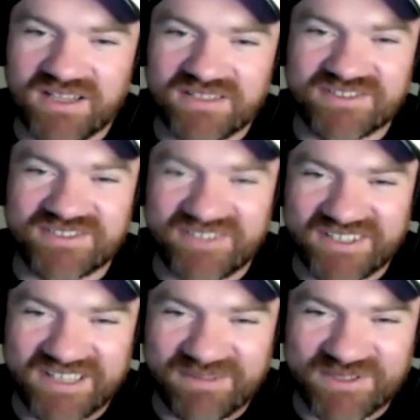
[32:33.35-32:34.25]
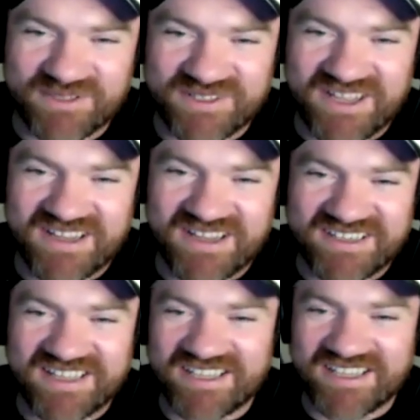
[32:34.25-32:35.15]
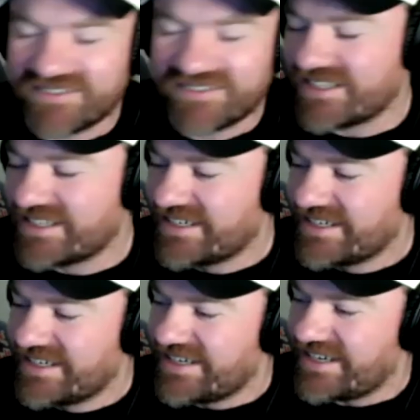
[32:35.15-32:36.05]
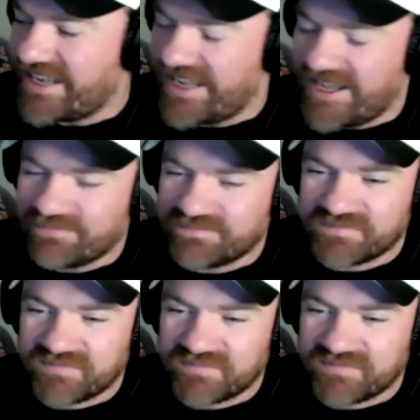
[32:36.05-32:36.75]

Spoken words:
it's just like that was the target down there, and um,